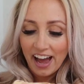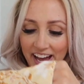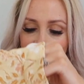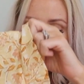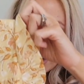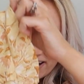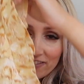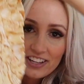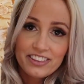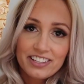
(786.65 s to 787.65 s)
I
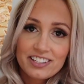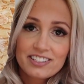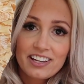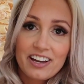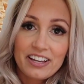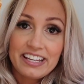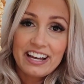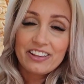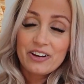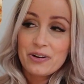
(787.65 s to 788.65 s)
have this
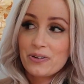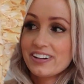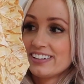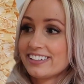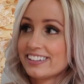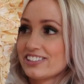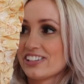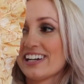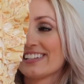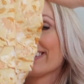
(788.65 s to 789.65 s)
yellow
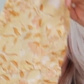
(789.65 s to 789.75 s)
dress.